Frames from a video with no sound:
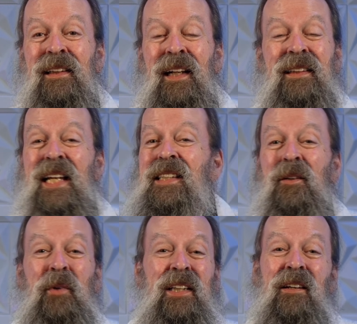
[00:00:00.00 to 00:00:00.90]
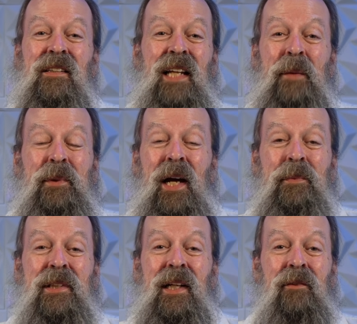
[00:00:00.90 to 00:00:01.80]
A decent Windows laptop
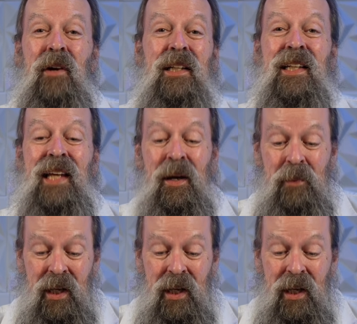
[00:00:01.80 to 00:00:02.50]
is gonna run you that